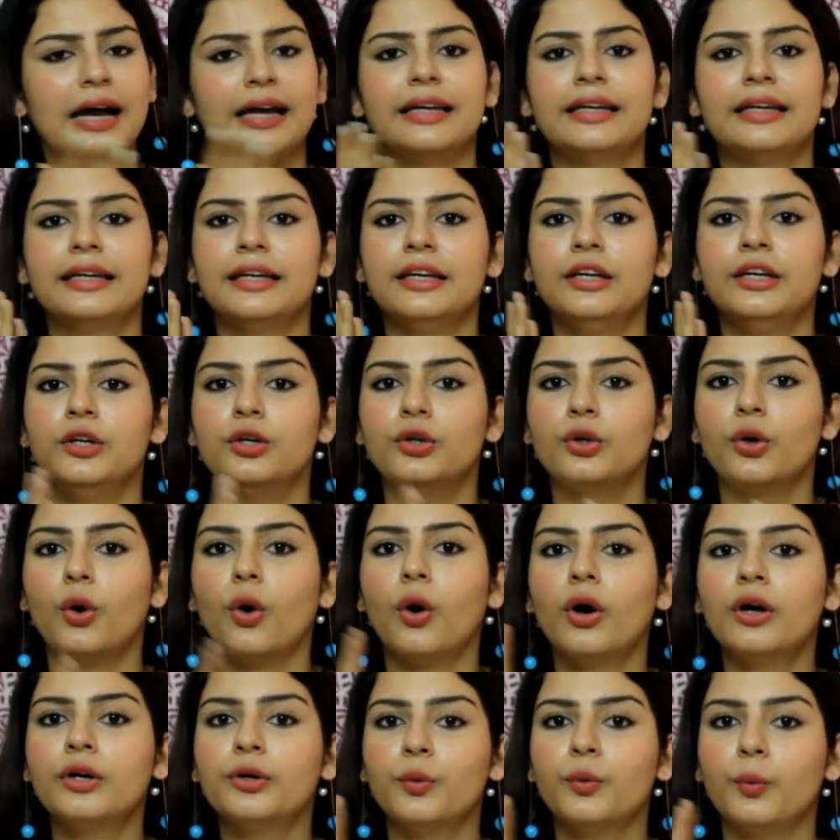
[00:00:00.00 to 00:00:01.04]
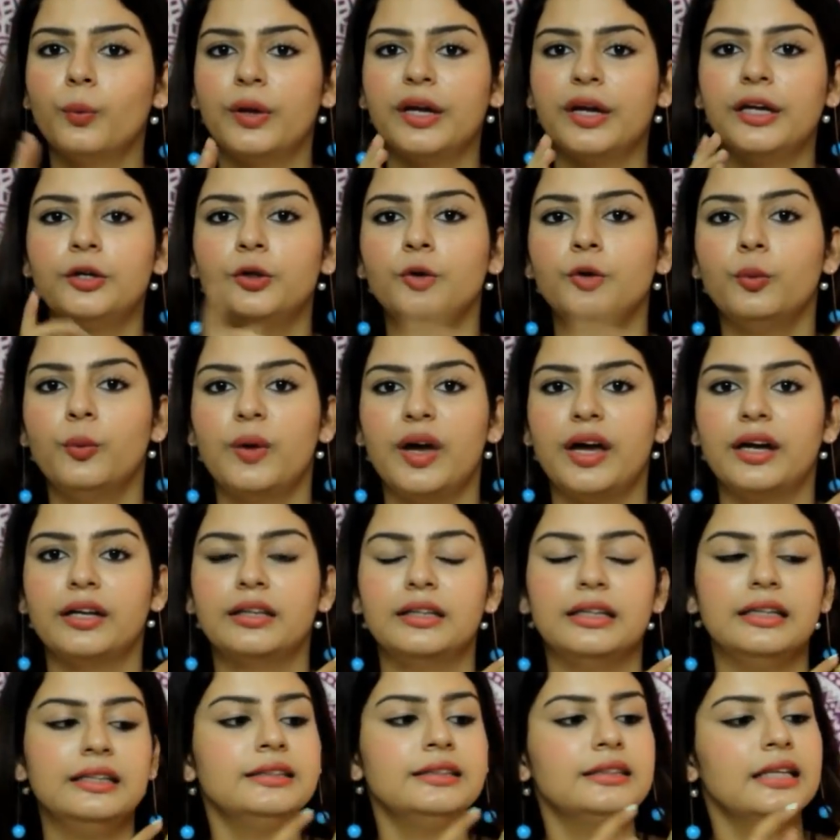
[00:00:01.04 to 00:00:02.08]
I cannot wait to wear
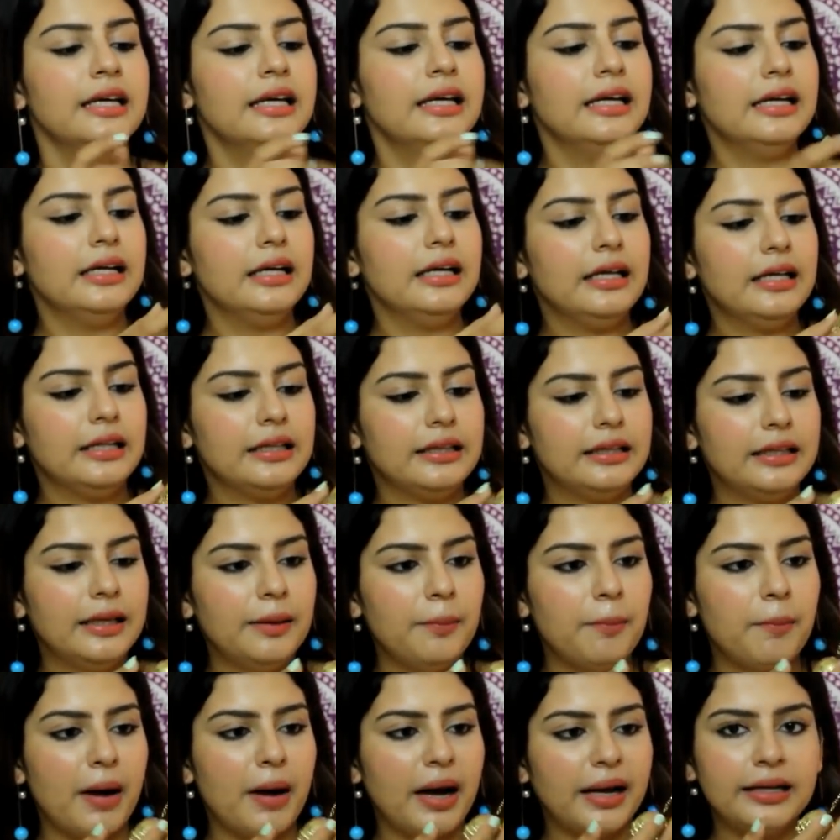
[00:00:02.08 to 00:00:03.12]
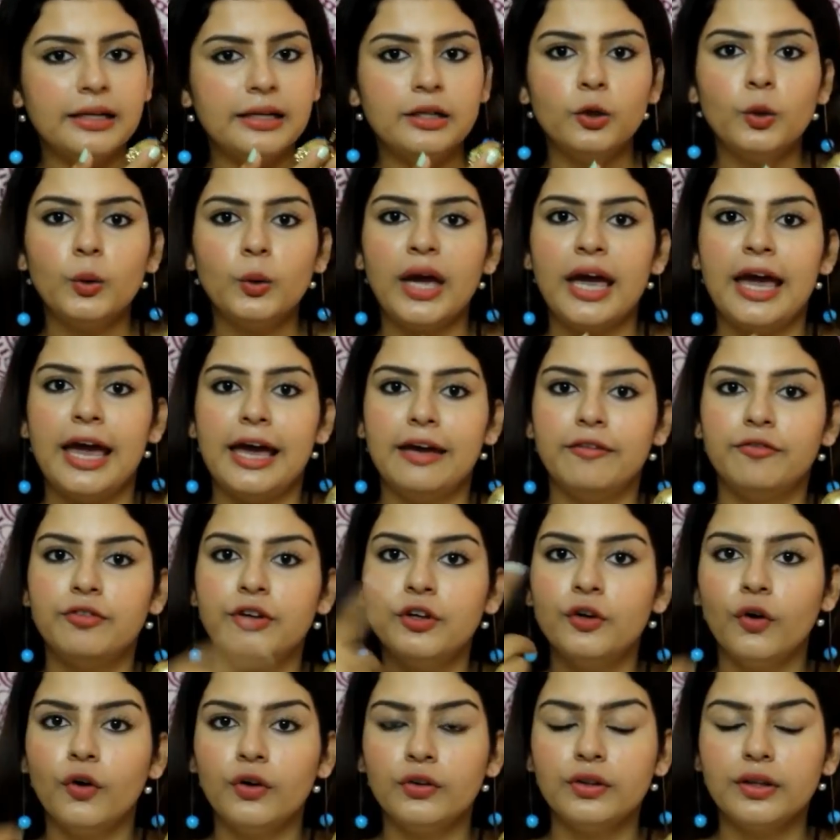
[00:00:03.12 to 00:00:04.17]
these. They might look
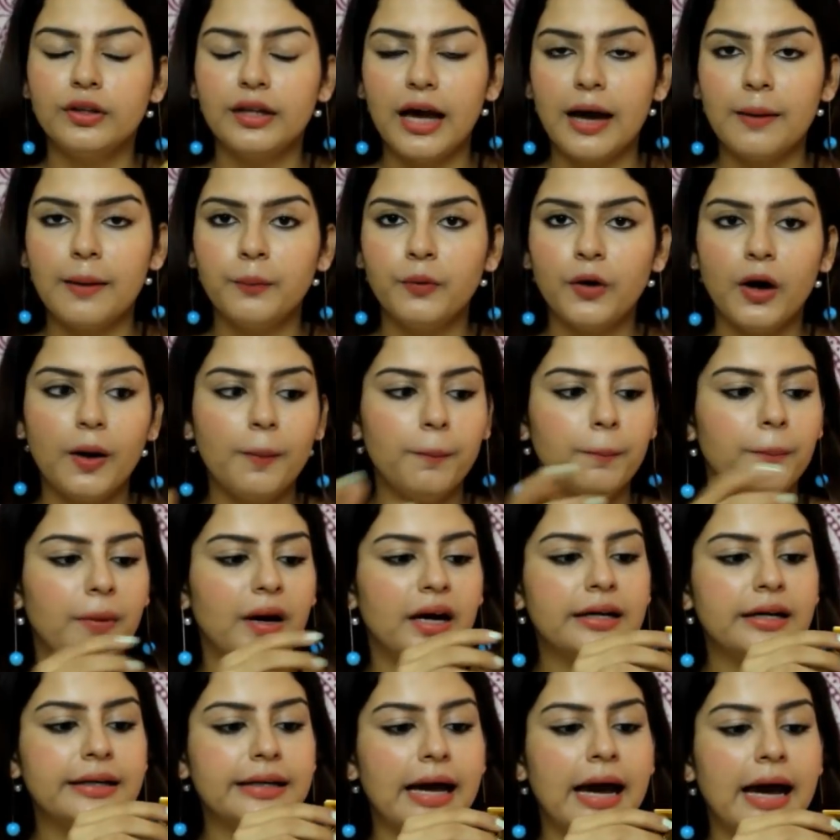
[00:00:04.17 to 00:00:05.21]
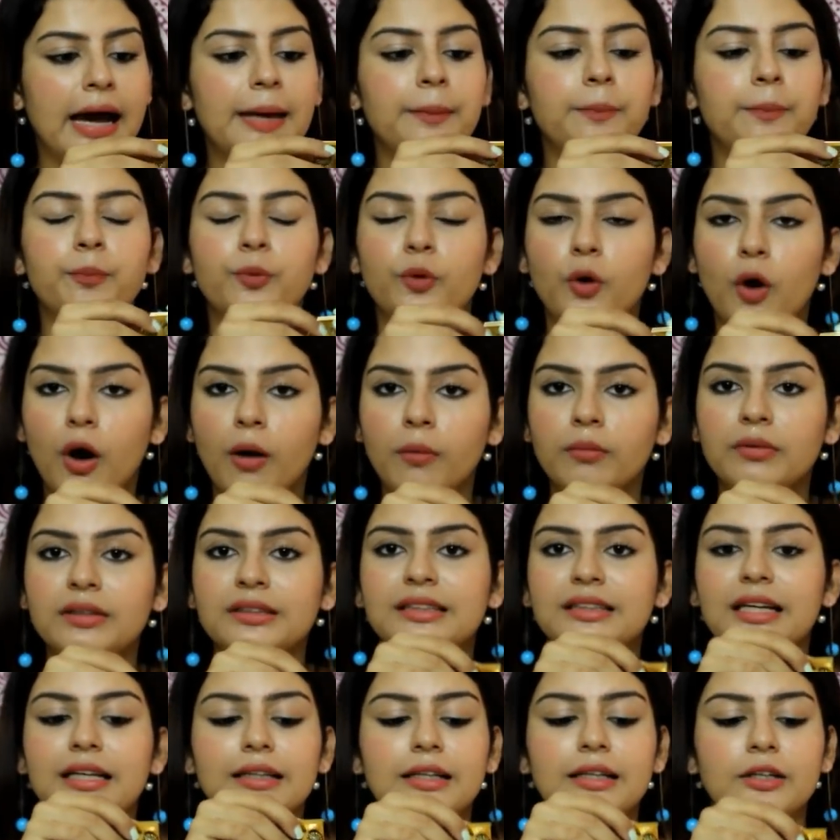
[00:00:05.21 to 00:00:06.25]
heavy on the camera, but I
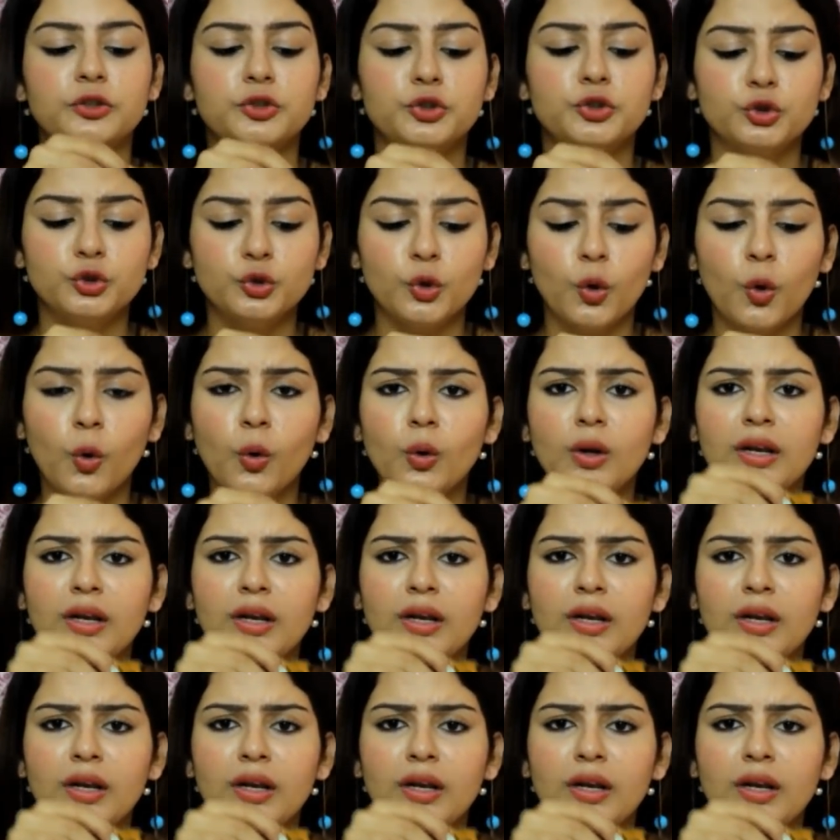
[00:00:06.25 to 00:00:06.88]
promise that they're so